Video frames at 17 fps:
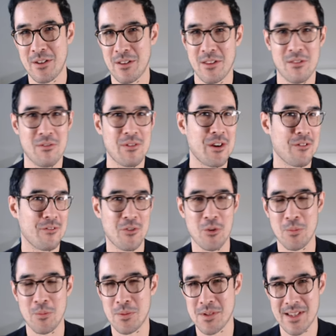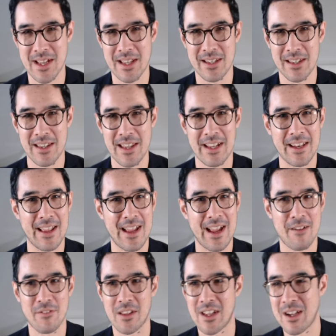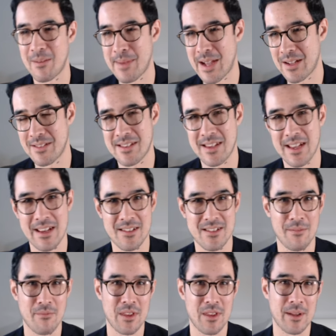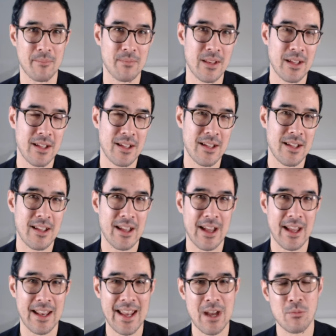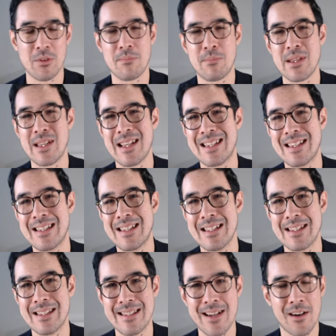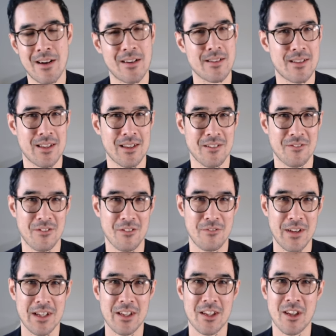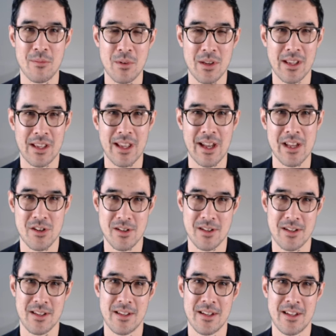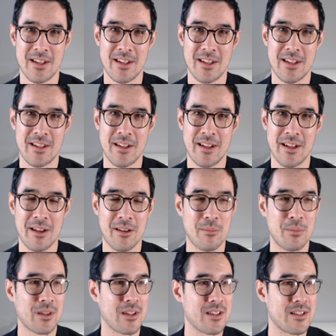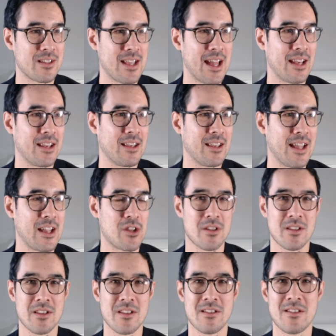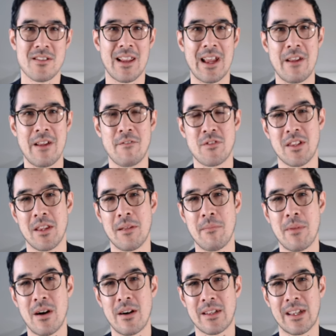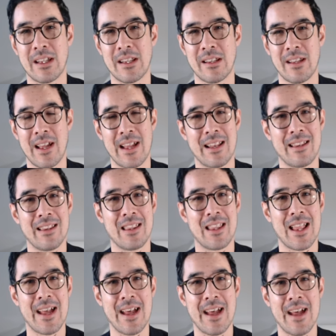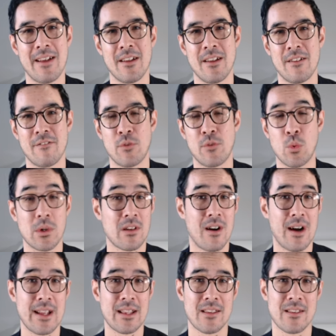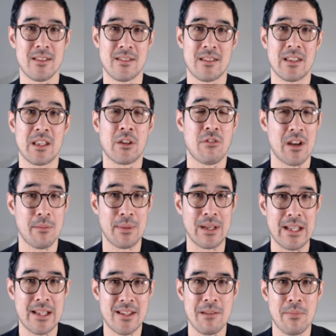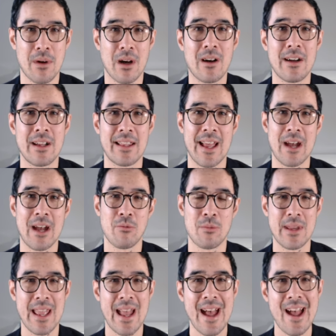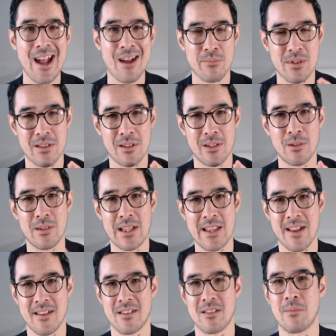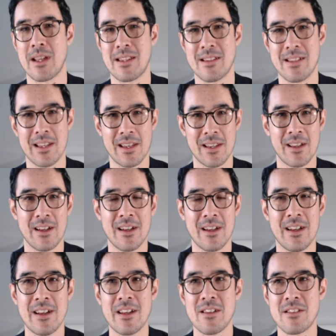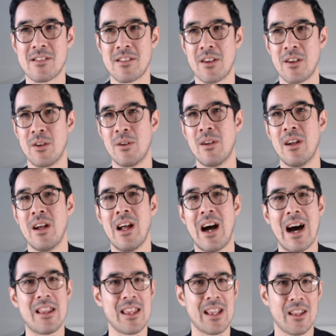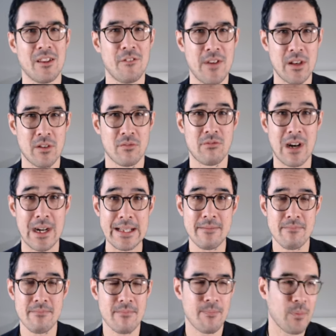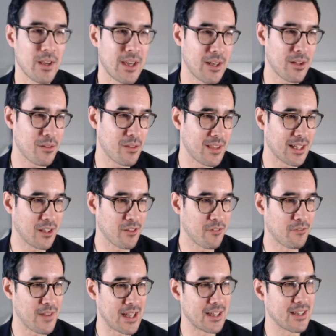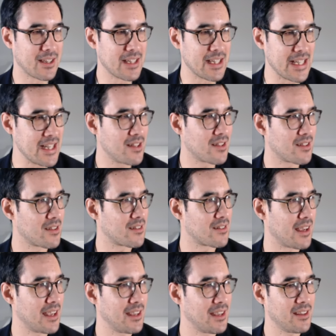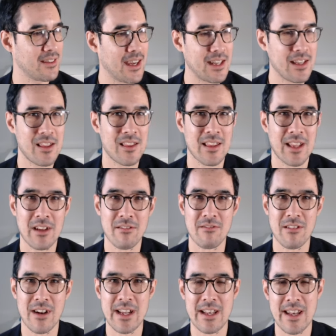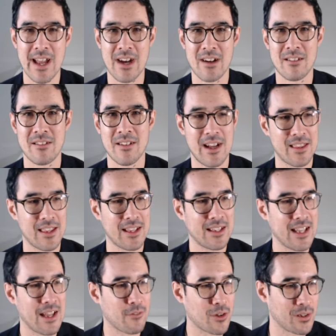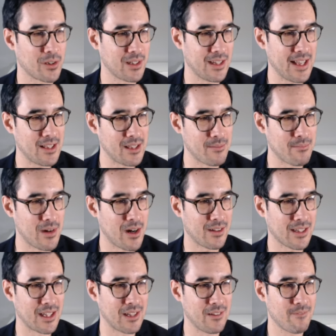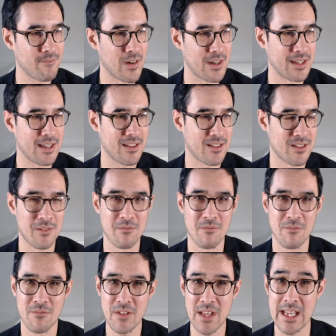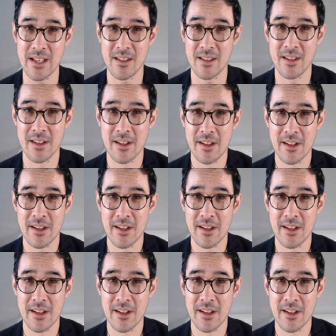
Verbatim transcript: 3 or 4%, they're going to have to come out and say something, and that would be a disaster for Fed communication, because then they're just a slave to the market, and their forward guidance and the credibility behind that would be absolutely decimated. So I think the Fed are right. I don't think the Fed need to say anything right now. I think they've got to let the market find its own feet.